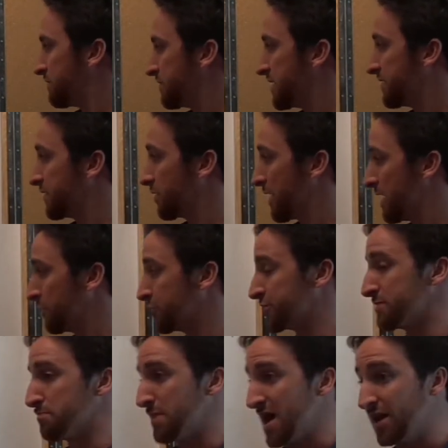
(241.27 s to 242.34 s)
in their
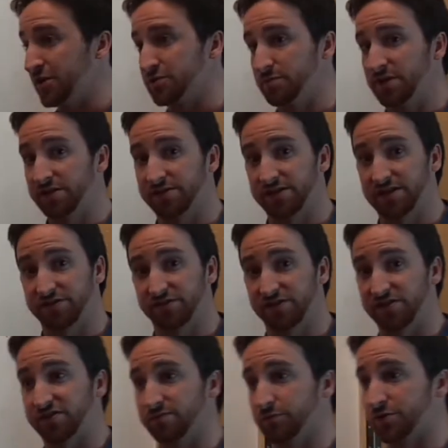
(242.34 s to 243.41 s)
energy management system,